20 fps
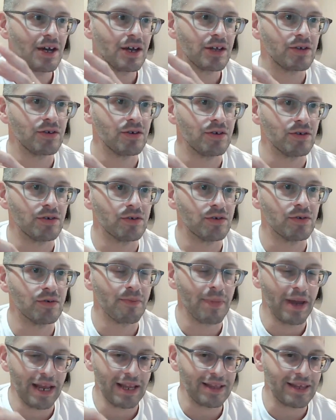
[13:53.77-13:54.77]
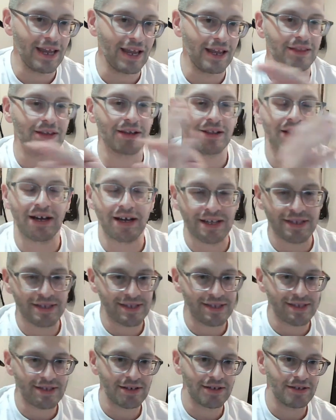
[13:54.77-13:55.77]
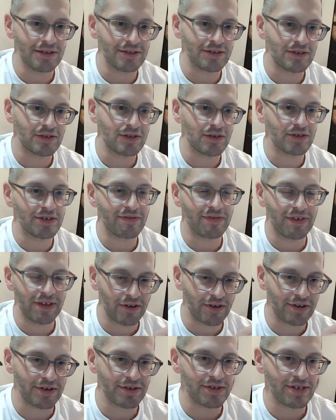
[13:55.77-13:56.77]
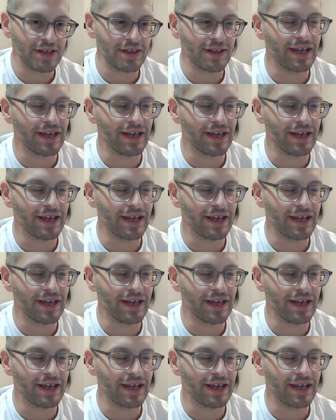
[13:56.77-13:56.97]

to maintain the clients that sales close if they don't understand.